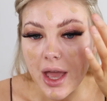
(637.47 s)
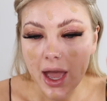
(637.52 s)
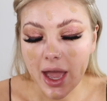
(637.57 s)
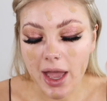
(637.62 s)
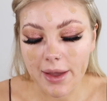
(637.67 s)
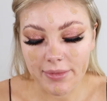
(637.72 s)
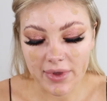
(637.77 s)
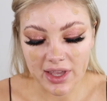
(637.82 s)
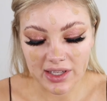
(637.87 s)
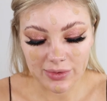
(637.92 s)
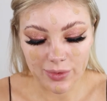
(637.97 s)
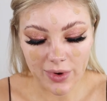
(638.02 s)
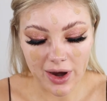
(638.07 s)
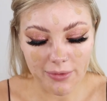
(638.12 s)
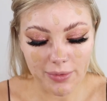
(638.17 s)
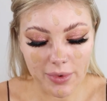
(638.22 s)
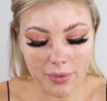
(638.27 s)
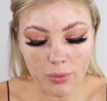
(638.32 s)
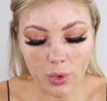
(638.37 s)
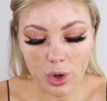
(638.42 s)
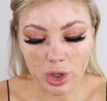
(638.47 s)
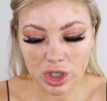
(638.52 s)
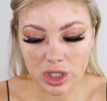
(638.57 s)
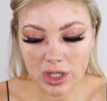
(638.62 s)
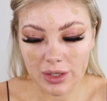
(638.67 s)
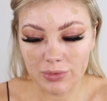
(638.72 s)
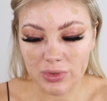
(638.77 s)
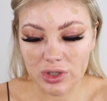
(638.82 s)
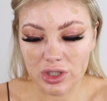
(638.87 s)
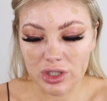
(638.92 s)
It's where I've been
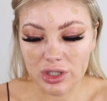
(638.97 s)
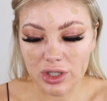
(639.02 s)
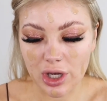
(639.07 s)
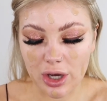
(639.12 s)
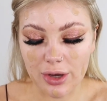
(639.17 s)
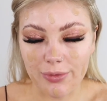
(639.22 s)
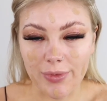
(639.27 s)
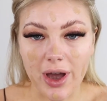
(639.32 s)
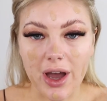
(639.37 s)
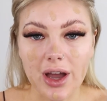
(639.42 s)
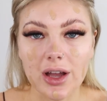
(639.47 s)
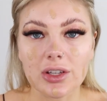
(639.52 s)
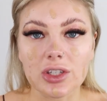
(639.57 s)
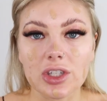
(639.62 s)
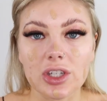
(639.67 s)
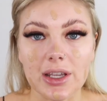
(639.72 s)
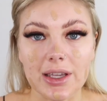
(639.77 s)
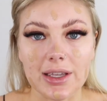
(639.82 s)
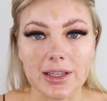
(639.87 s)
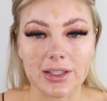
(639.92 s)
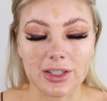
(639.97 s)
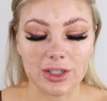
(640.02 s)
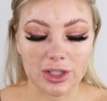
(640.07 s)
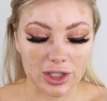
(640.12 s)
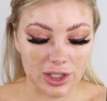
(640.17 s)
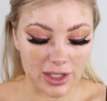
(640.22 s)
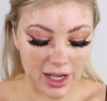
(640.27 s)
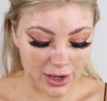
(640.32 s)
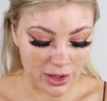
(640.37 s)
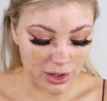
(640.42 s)
washing them so much. It's
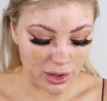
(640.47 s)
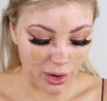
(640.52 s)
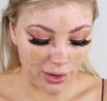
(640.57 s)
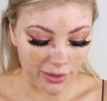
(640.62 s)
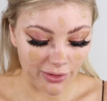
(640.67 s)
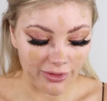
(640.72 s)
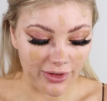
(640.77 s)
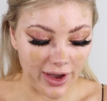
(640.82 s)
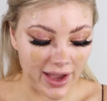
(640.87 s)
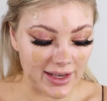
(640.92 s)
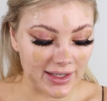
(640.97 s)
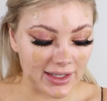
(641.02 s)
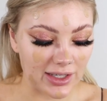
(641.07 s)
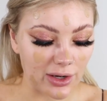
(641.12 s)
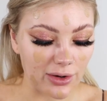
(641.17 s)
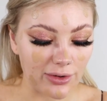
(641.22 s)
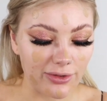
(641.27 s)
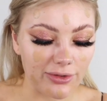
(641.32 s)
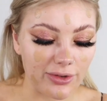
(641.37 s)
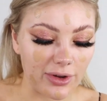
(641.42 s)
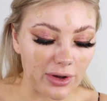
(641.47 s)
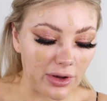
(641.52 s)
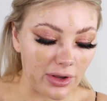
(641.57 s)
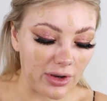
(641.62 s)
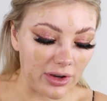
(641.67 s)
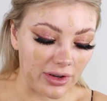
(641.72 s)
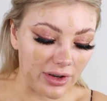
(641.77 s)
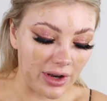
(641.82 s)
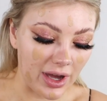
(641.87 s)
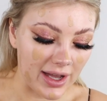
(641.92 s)
just like not fading off
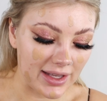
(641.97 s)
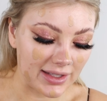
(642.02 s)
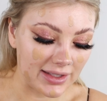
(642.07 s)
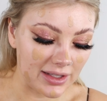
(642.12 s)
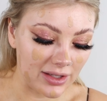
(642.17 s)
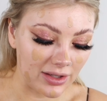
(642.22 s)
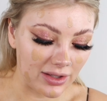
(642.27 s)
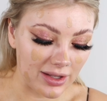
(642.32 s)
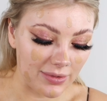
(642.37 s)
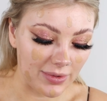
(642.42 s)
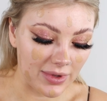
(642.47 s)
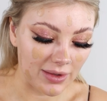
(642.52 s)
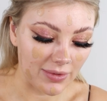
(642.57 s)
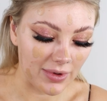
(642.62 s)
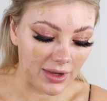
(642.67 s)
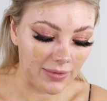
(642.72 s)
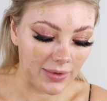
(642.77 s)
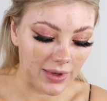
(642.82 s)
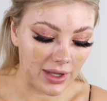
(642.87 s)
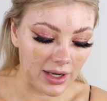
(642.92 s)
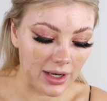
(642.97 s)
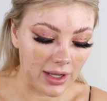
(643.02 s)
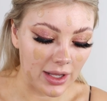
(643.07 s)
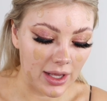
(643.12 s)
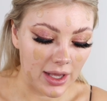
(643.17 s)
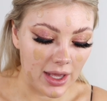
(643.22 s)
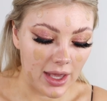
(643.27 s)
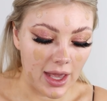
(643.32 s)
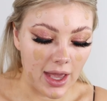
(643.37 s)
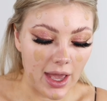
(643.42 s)
nicely on them at the moment.
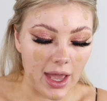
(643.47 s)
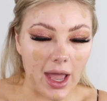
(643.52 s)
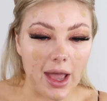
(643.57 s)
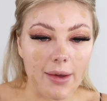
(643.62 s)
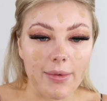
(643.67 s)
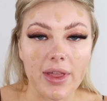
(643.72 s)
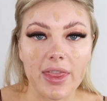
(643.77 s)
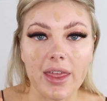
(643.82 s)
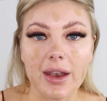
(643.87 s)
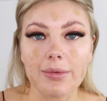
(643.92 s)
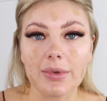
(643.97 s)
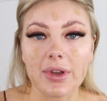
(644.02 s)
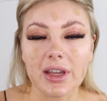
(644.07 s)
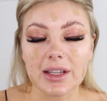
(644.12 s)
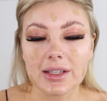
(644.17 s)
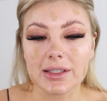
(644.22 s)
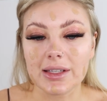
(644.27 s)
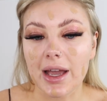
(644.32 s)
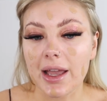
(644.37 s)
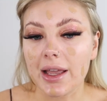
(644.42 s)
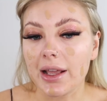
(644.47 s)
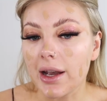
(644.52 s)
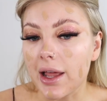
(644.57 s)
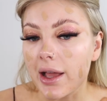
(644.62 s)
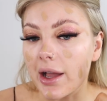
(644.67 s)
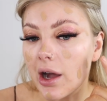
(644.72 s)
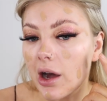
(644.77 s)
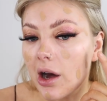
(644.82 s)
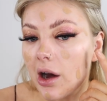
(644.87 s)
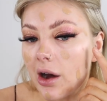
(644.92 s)
And then we're going to take
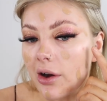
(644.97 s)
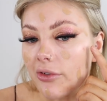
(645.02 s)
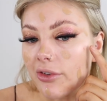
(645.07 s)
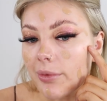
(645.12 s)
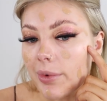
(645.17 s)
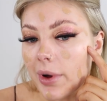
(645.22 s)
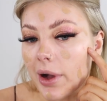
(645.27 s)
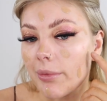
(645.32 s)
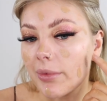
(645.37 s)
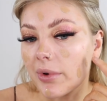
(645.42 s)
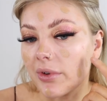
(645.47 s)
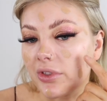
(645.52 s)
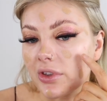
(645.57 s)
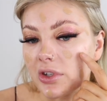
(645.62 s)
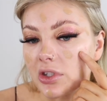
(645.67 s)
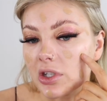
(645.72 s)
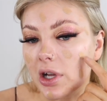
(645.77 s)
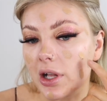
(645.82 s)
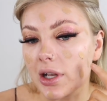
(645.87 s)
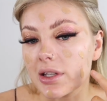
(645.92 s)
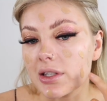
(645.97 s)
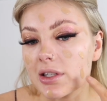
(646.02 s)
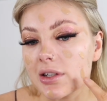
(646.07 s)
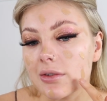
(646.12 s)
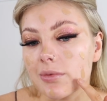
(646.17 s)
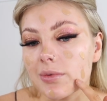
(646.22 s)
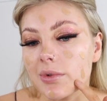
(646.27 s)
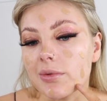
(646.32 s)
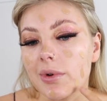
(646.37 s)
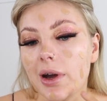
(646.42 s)
like 1/2 a pump of the Charlotte
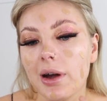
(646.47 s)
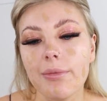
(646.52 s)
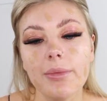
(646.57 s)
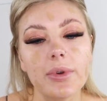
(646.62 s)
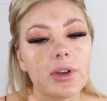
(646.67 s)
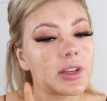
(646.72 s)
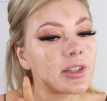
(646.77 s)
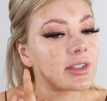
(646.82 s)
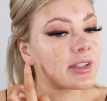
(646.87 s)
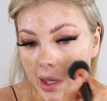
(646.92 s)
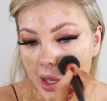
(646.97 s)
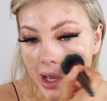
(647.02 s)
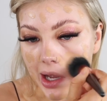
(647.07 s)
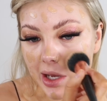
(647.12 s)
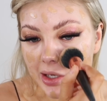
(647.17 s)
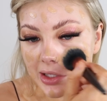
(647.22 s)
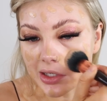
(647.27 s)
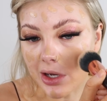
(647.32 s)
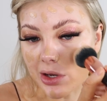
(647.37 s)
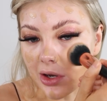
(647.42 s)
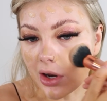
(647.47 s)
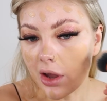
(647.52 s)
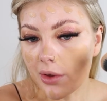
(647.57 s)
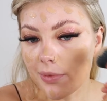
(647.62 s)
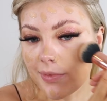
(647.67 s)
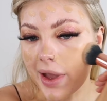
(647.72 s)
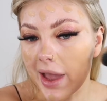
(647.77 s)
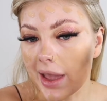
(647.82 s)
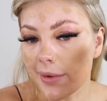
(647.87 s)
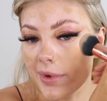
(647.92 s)
Tilbury one. Because, yeah, I don't know.
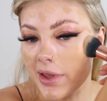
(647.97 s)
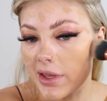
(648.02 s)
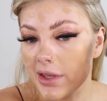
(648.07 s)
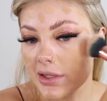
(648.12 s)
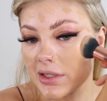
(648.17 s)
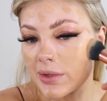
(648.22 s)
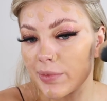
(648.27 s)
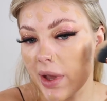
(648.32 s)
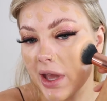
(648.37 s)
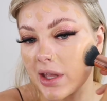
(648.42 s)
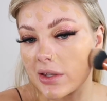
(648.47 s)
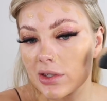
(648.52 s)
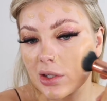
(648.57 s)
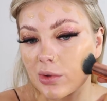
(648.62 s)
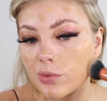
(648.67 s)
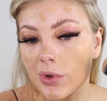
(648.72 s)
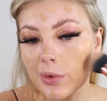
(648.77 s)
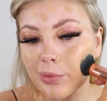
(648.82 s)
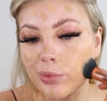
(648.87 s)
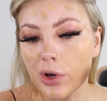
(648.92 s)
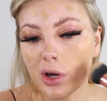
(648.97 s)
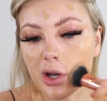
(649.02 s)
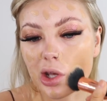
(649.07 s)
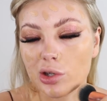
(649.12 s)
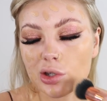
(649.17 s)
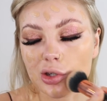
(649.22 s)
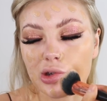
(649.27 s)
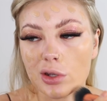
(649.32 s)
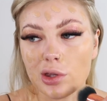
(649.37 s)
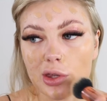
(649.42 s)
Maybe it depends on what
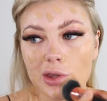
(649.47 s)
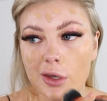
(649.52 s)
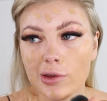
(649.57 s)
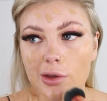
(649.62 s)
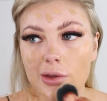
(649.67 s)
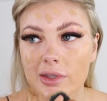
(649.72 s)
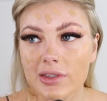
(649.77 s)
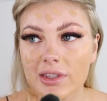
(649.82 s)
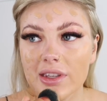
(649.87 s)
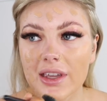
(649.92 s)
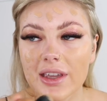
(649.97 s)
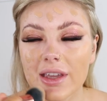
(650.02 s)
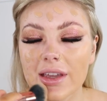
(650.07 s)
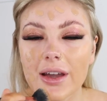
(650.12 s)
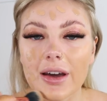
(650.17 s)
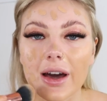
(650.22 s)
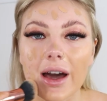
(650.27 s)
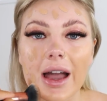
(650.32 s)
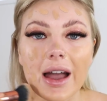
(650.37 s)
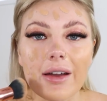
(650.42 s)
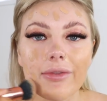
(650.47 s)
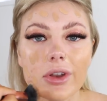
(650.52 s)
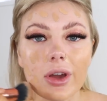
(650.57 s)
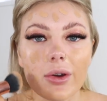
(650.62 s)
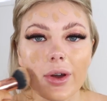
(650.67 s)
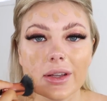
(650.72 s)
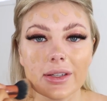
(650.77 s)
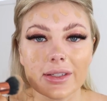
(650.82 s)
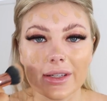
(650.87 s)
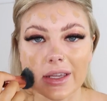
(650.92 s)
products you're using. I have no
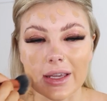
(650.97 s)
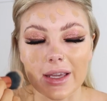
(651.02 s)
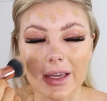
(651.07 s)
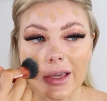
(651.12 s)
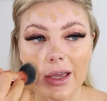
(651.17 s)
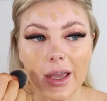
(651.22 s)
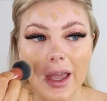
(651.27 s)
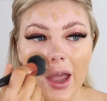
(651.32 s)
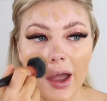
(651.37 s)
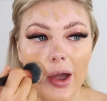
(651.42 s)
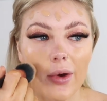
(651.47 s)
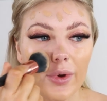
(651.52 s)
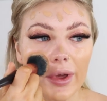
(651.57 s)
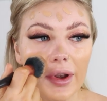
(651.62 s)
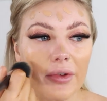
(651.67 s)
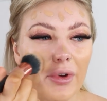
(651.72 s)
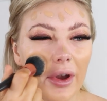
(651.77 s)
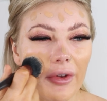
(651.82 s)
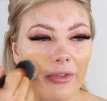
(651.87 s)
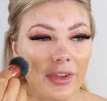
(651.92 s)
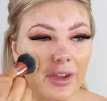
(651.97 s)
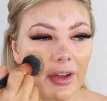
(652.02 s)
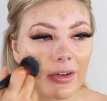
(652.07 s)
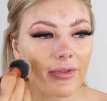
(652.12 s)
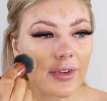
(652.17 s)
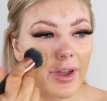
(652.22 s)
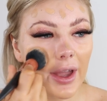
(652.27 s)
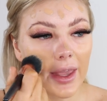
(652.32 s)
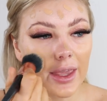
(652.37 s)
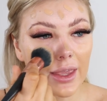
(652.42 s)
idea. Whenever I think of
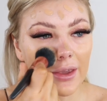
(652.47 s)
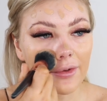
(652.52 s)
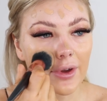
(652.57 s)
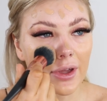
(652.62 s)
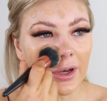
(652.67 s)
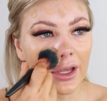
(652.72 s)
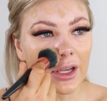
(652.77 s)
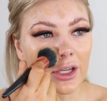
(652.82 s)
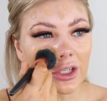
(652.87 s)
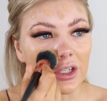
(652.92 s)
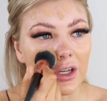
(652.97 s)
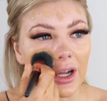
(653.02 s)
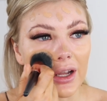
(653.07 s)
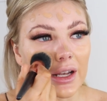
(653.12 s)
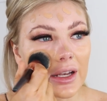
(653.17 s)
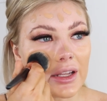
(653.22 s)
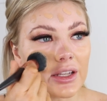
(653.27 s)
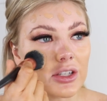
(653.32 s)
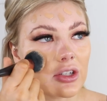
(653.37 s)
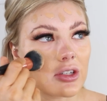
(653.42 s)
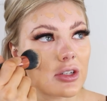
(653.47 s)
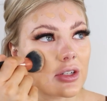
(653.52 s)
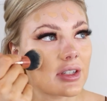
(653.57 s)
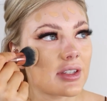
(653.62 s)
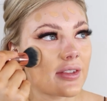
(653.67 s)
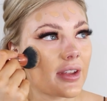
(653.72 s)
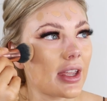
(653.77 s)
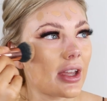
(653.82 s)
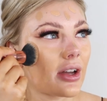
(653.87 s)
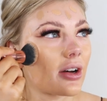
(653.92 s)
cakey foundation, I literally
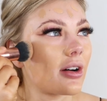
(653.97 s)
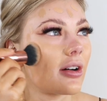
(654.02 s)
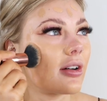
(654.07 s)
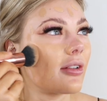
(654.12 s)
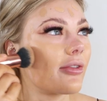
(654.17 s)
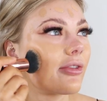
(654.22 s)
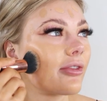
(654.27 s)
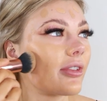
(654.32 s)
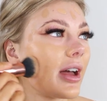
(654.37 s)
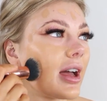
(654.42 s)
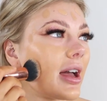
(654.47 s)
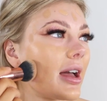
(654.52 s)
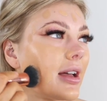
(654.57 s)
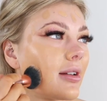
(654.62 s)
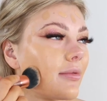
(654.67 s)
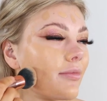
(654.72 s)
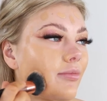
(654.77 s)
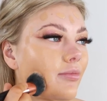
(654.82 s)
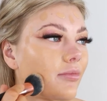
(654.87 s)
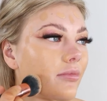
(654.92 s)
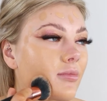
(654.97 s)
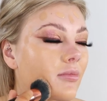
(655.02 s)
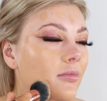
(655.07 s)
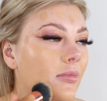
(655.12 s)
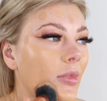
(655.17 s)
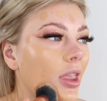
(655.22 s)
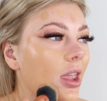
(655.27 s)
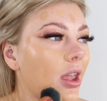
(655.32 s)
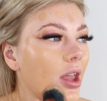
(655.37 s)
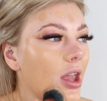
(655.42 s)
just think of
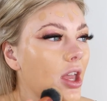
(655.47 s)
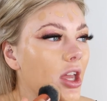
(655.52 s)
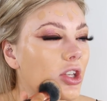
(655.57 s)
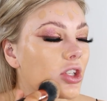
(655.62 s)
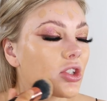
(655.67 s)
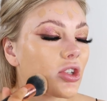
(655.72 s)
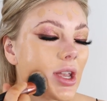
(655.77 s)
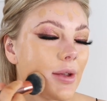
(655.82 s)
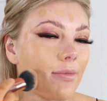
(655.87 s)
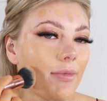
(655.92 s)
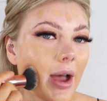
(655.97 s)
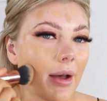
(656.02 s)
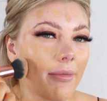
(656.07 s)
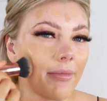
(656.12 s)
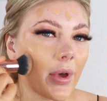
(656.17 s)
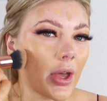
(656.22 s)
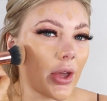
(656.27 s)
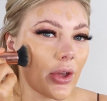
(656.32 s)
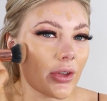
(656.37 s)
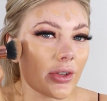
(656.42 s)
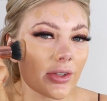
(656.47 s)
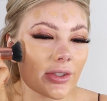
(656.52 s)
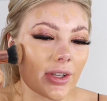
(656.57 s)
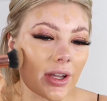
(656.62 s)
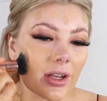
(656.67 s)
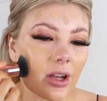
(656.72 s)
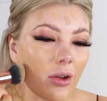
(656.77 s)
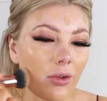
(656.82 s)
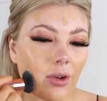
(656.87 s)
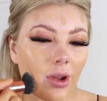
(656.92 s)
Dream Matte Mousse. I
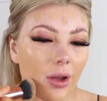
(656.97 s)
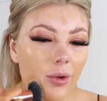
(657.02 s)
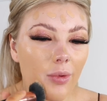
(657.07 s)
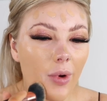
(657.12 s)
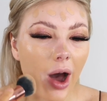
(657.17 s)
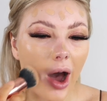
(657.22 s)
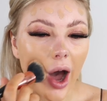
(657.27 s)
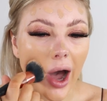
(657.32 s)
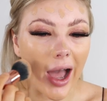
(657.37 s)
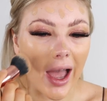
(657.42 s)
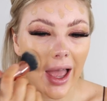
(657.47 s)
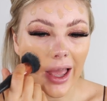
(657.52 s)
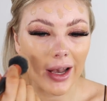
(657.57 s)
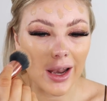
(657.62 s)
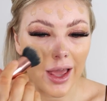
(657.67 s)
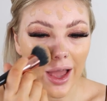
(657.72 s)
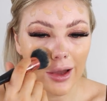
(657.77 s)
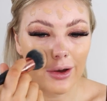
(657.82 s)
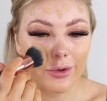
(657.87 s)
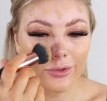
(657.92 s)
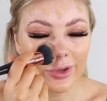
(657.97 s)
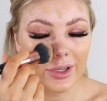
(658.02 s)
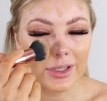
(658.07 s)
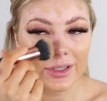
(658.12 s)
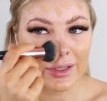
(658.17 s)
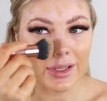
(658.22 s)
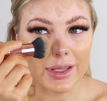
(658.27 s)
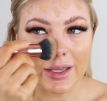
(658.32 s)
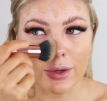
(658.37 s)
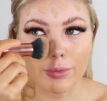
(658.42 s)
don't know why. Like,
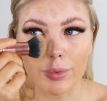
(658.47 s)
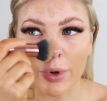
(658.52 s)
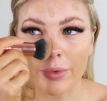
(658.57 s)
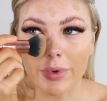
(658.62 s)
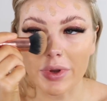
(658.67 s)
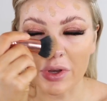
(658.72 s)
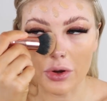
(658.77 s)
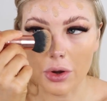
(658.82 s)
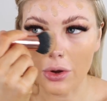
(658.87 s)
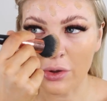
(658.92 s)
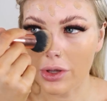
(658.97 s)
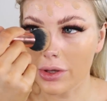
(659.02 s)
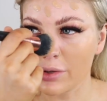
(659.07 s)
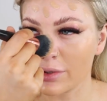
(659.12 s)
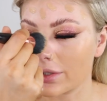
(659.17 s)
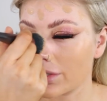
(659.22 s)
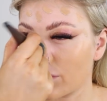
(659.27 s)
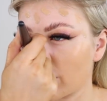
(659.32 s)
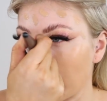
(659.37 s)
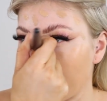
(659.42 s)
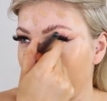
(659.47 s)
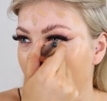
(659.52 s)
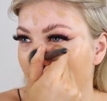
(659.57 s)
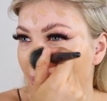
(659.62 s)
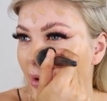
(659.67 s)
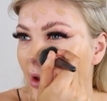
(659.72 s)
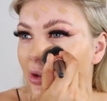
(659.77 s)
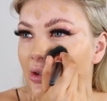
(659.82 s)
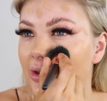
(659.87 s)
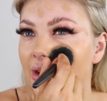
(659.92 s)
obviously, you're probably not using Dream
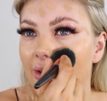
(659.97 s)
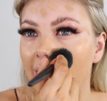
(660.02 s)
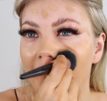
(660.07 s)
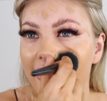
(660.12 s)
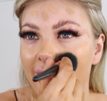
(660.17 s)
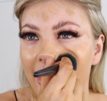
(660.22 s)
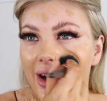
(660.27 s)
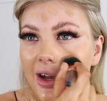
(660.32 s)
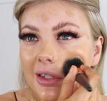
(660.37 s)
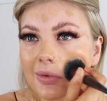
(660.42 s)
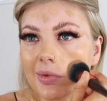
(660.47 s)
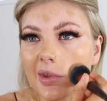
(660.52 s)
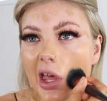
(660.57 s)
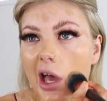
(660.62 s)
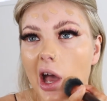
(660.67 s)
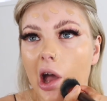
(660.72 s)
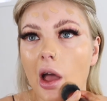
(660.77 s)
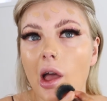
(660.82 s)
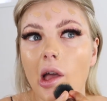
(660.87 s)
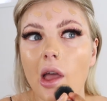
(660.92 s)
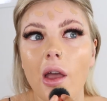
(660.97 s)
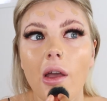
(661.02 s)
Matte Mousse, whoever asked me that.